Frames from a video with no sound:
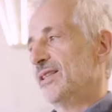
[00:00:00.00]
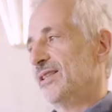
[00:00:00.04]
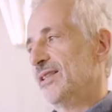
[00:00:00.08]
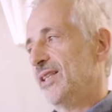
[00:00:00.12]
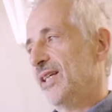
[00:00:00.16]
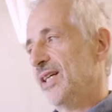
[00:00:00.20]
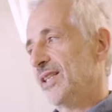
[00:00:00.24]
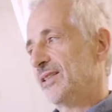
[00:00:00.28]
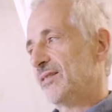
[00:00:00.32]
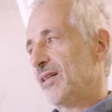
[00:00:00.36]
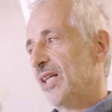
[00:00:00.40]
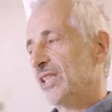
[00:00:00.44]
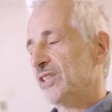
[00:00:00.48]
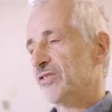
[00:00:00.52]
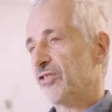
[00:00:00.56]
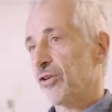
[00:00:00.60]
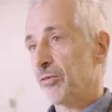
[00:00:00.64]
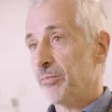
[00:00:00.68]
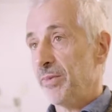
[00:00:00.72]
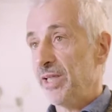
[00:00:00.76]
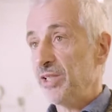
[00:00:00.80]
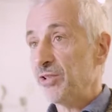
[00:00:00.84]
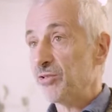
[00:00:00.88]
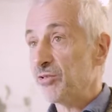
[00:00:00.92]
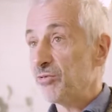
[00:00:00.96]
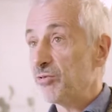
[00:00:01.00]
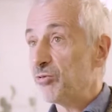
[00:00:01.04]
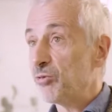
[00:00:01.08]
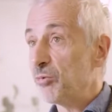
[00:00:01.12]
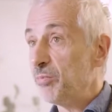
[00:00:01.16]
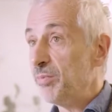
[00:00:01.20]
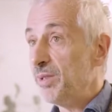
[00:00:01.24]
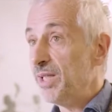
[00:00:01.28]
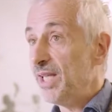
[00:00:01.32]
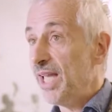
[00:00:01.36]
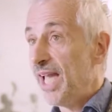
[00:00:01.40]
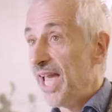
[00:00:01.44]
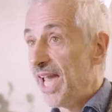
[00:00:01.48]
the transformation to
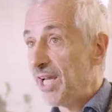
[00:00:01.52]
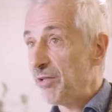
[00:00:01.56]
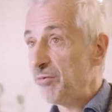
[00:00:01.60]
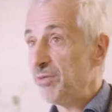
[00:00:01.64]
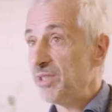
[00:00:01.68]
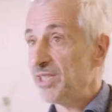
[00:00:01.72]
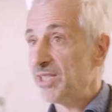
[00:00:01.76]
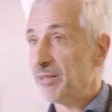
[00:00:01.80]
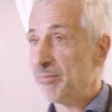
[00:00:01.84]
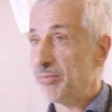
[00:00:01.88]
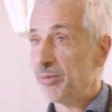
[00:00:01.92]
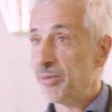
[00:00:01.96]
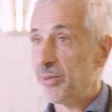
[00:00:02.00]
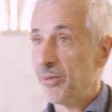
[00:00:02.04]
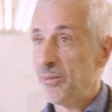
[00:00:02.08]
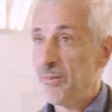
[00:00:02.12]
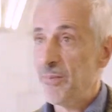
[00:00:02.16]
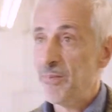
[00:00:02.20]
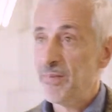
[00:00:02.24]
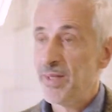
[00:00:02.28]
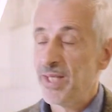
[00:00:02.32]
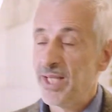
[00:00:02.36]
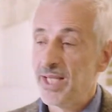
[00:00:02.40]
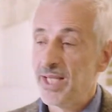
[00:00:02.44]
be equitable